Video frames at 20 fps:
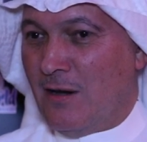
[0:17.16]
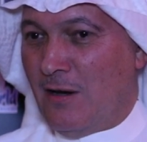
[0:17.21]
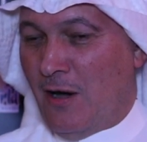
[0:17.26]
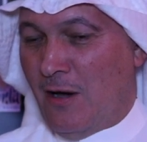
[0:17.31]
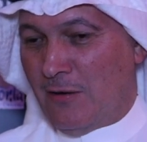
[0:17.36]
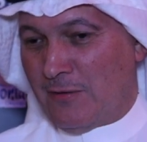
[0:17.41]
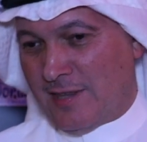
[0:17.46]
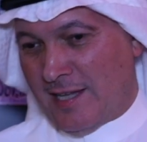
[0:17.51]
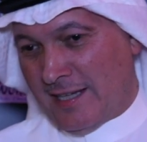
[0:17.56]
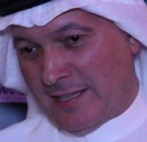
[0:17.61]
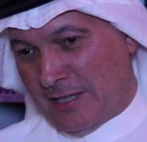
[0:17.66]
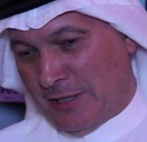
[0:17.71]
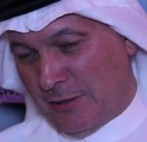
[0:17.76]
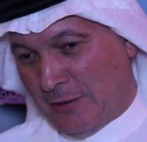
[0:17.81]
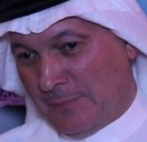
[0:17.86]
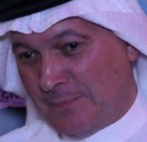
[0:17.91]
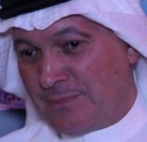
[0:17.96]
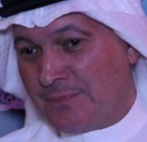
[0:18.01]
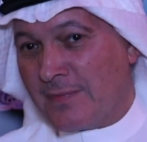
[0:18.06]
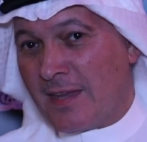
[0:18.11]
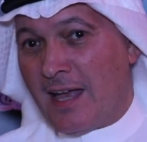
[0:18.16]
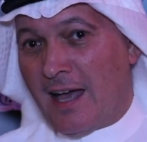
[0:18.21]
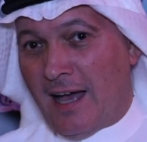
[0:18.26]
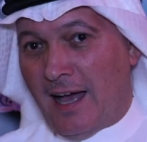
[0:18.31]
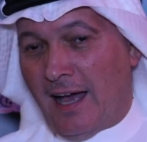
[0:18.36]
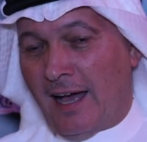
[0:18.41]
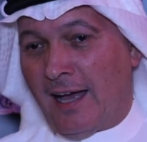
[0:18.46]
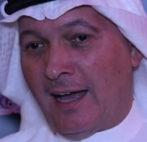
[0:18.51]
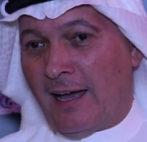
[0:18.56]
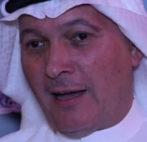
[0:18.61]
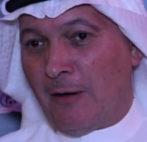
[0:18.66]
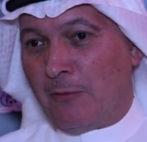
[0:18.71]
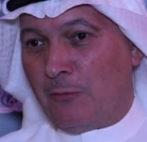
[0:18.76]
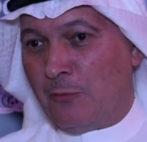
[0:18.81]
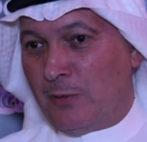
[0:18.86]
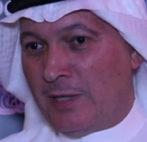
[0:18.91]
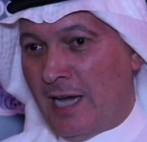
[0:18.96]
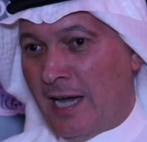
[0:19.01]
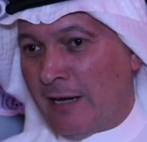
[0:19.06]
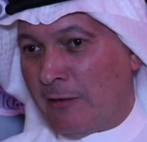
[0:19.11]
Oh, thank you.
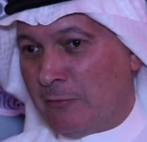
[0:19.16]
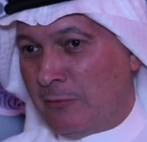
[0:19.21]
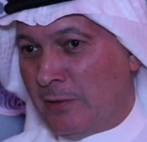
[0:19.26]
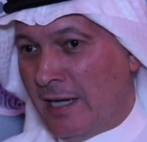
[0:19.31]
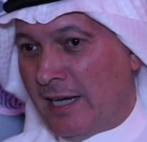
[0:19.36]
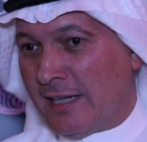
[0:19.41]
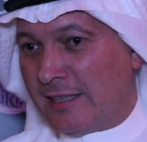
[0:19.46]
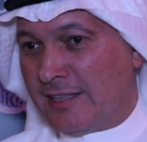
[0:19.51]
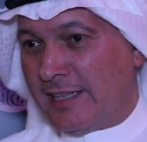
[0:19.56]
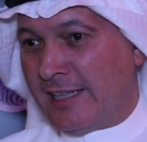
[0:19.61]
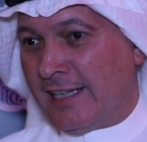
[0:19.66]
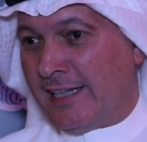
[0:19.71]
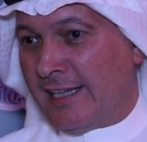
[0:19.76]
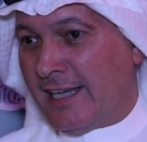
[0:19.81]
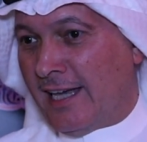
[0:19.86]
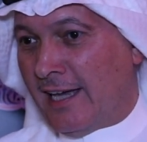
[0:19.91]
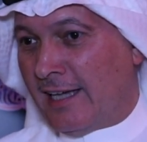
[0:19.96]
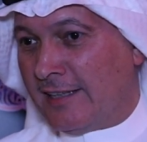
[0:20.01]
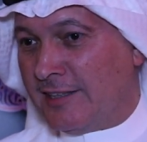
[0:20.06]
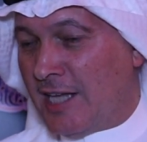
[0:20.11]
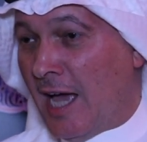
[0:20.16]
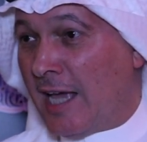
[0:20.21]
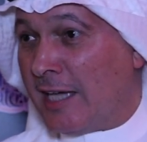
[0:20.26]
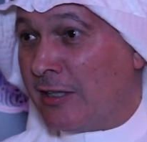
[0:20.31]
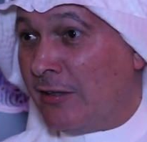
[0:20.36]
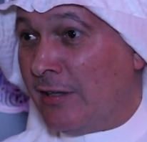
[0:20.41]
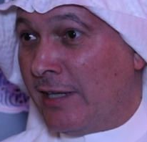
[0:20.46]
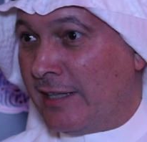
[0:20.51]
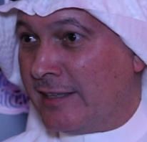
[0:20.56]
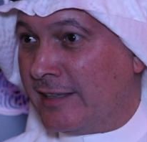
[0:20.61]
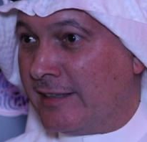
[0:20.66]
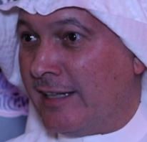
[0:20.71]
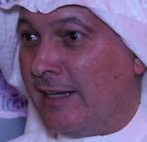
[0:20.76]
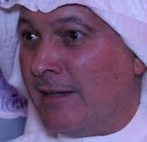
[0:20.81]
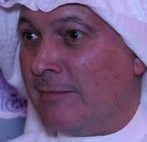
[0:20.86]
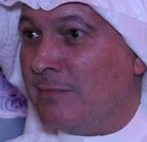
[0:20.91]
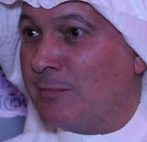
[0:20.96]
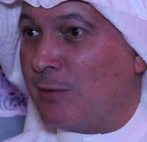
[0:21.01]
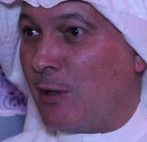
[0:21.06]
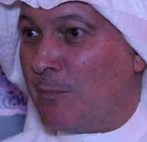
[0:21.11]
We are the
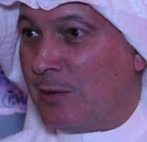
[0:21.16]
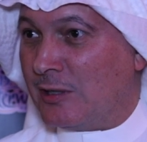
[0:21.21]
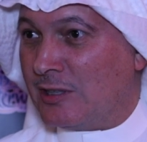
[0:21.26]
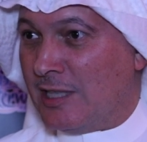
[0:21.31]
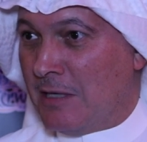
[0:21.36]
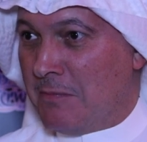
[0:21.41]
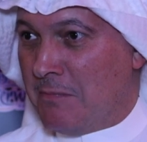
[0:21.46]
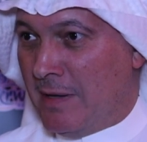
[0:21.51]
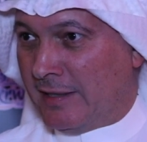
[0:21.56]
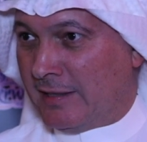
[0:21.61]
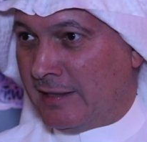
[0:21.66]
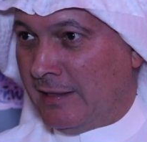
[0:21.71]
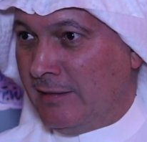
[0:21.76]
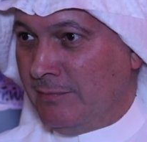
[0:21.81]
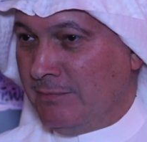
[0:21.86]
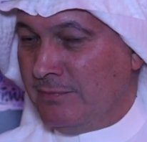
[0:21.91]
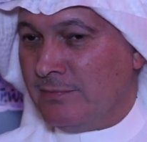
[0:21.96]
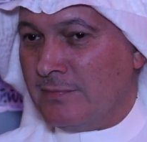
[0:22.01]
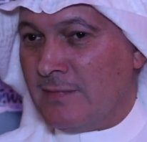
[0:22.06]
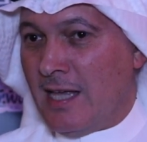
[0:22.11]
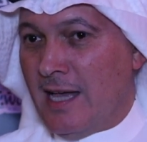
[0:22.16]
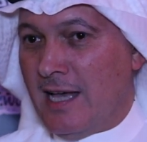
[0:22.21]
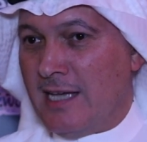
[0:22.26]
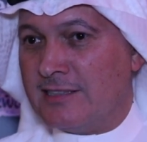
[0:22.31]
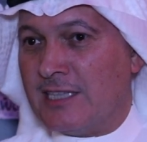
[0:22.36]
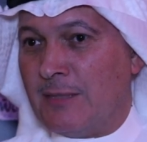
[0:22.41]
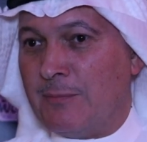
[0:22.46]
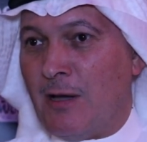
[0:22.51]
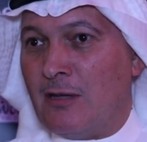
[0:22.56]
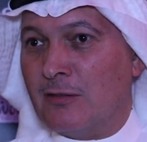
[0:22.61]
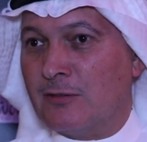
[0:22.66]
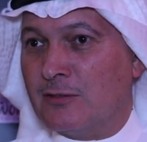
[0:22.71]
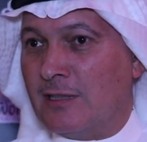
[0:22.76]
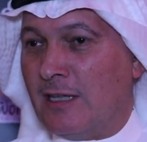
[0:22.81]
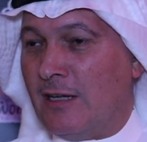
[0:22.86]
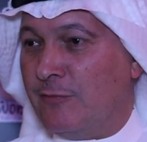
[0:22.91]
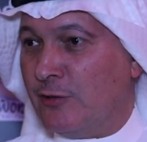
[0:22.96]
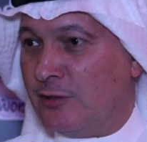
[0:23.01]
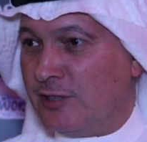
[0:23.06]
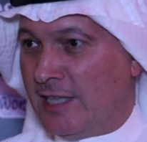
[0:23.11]
iconic property in Mecca. It's about
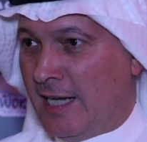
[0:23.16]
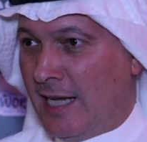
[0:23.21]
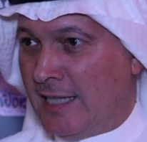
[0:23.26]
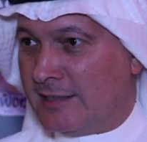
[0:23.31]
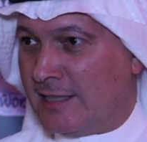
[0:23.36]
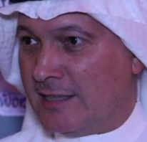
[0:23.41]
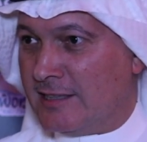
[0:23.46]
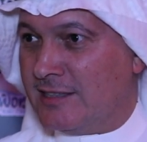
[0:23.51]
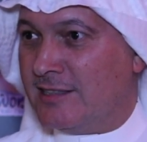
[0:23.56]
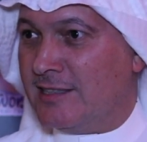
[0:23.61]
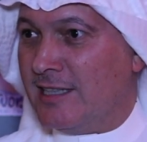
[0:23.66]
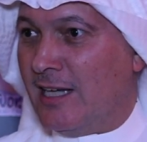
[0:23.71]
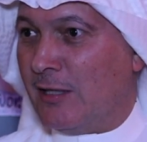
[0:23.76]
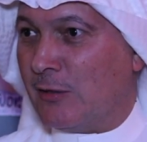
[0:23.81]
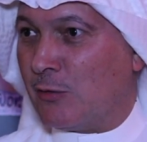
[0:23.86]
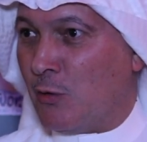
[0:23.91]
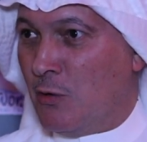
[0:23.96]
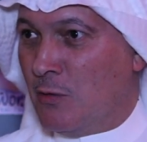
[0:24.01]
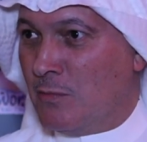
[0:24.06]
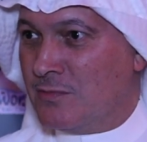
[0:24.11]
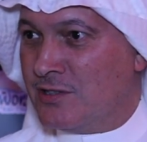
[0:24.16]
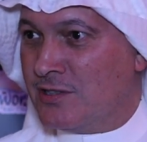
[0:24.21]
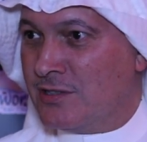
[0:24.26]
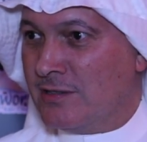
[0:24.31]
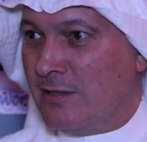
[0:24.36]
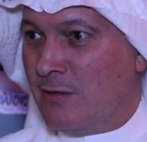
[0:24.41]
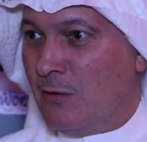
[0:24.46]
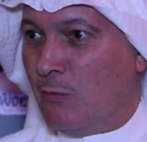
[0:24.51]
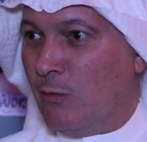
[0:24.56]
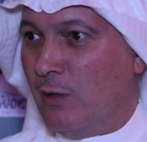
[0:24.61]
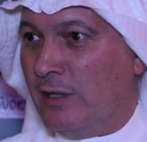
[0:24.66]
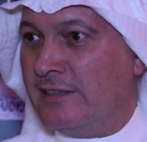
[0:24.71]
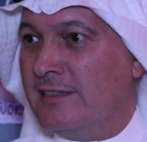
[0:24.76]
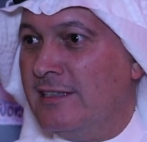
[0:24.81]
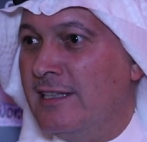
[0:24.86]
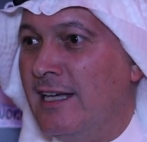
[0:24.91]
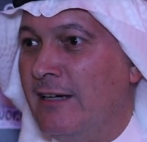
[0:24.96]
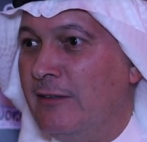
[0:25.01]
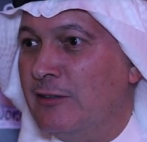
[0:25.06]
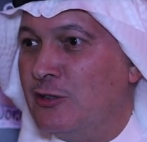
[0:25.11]
1,400 rooms with
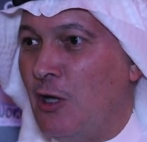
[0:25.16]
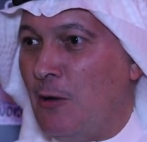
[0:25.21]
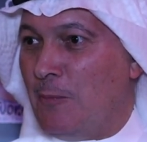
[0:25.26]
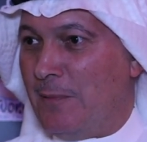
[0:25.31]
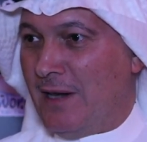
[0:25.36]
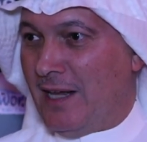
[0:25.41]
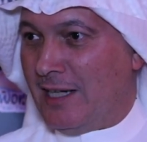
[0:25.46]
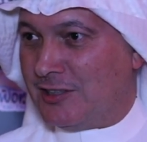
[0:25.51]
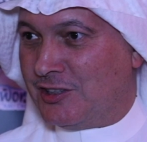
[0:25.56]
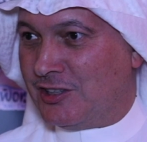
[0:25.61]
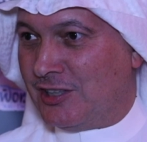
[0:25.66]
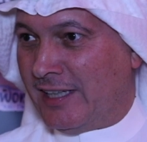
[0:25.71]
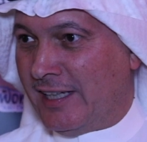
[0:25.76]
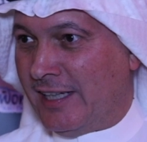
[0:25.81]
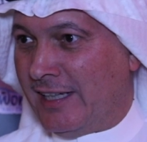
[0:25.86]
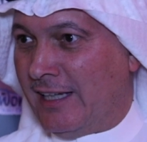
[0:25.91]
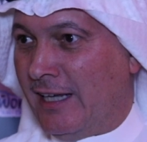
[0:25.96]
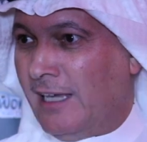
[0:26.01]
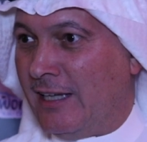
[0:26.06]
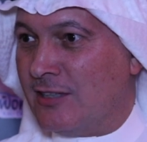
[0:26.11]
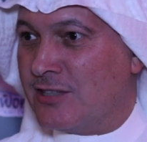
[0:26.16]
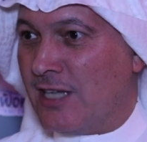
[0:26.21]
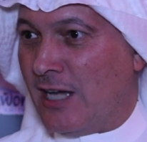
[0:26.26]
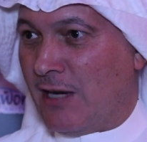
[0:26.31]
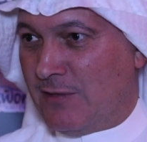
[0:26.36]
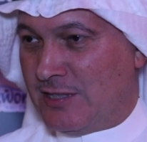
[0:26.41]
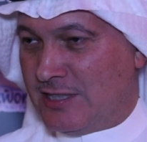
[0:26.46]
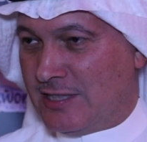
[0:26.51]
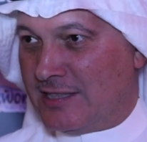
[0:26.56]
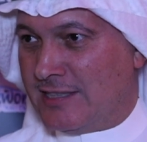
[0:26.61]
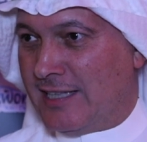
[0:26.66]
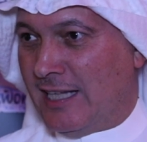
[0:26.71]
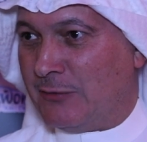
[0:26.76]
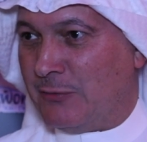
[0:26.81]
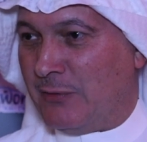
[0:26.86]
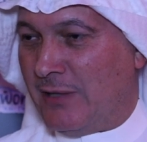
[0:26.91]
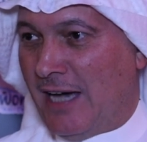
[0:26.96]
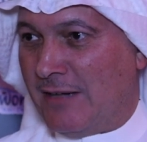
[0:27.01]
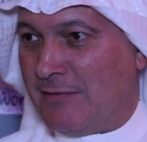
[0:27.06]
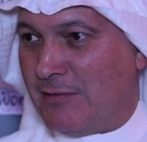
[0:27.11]
top luxury services that
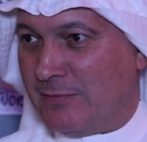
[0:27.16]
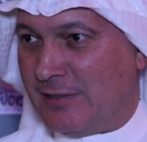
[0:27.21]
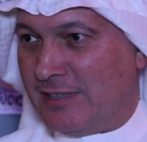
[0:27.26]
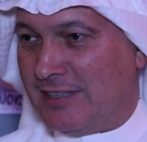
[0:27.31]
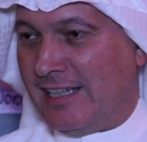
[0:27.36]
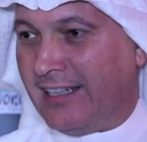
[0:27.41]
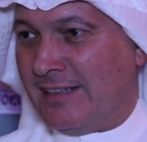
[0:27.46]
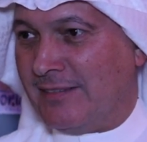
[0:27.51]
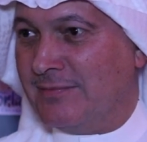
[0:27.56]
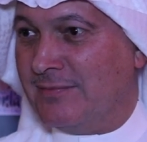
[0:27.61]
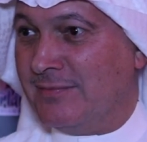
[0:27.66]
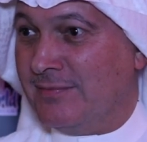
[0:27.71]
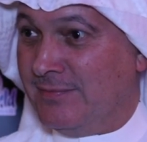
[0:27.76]
we have over there.